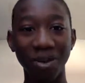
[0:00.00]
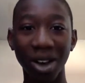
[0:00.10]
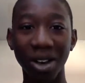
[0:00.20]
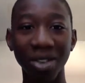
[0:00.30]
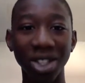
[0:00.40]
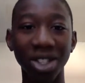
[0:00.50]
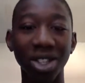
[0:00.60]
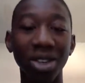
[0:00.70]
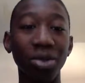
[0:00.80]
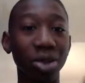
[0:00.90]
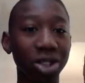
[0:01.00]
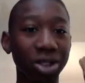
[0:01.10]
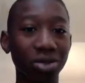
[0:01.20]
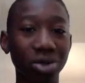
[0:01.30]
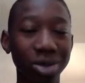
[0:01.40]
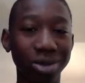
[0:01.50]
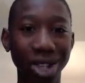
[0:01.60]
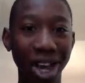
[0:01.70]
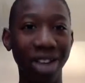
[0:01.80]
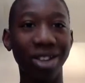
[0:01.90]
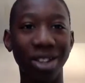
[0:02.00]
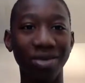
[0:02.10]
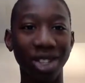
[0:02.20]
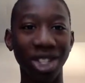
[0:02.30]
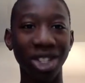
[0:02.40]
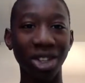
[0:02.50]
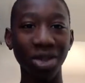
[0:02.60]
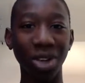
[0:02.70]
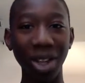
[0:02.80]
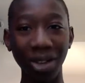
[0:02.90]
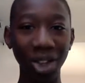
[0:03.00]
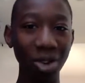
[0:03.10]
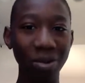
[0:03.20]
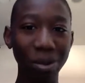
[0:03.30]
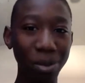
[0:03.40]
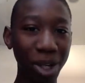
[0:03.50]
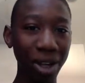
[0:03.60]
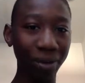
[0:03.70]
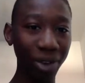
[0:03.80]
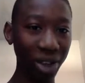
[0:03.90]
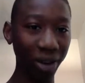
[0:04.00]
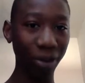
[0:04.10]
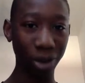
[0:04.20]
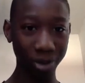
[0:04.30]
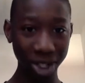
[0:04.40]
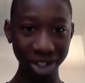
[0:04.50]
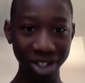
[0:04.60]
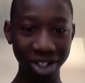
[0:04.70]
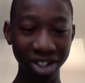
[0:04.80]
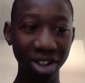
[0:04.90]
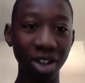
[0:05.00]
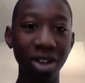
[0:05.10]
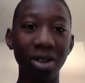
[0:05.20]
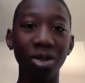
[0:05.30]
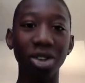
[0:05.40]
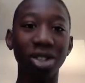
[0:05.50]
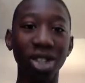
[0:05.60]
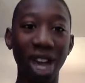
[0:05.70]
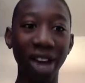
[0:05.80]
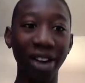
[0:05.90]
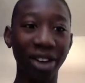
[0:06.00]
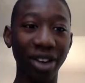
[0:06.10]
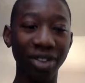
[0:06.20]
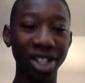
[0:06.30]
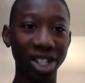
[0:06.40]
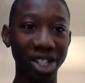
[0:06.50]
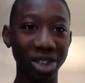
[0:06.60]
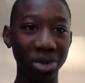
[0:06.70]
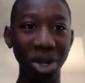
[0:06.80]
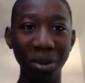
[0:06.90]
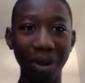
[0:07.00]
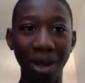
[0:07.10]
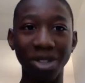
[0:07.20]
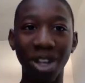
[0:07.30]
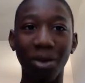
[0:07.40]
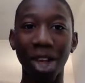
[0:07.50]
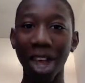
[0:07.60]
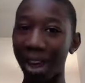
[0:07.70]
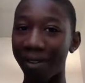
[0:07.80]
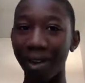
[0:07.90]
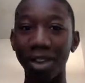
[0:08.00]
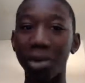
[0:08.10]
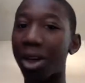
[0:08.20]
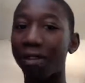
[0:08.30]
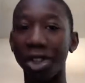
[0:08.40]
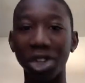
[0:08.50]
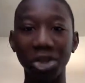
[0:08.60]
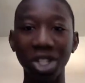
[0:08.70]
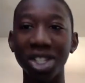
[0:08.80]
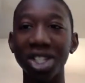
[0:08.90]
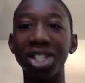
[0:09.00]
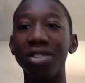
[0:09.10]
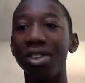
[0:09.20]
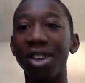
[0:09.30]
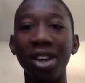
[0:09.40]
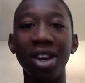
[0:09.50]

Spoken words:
obviously we're tired of these 3, even though we've been playing for like 4 months. We're tired of these 3 maps that we have, even though we have 3 choices, 3